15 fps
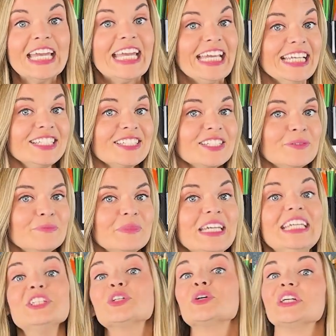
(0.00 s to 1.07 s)
Heat
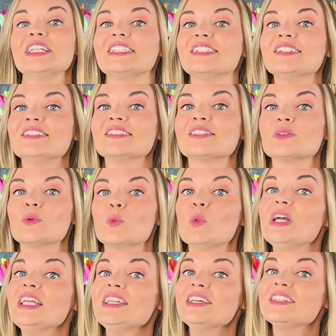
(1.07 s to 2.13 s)
increases
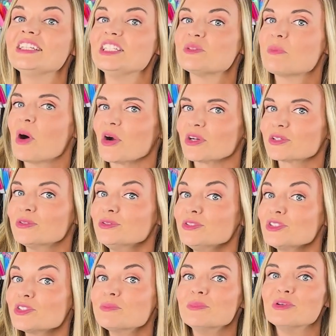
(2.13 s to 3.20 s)
when these
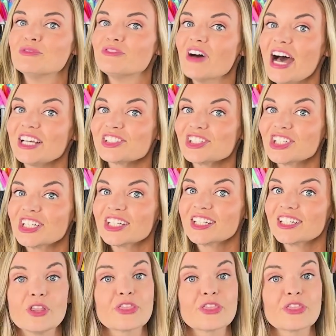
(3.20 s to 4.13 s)
particles move faster.